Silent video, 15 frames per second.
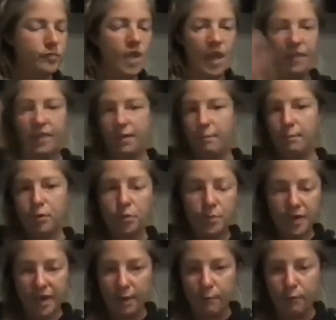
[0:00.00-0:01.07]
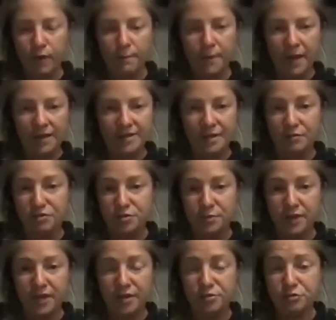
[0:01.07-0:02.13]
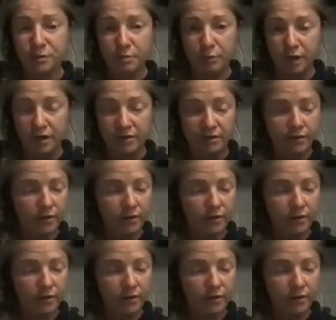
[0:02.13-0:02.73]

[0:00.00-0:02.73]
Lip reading: And then boom, came right back down to my entry point.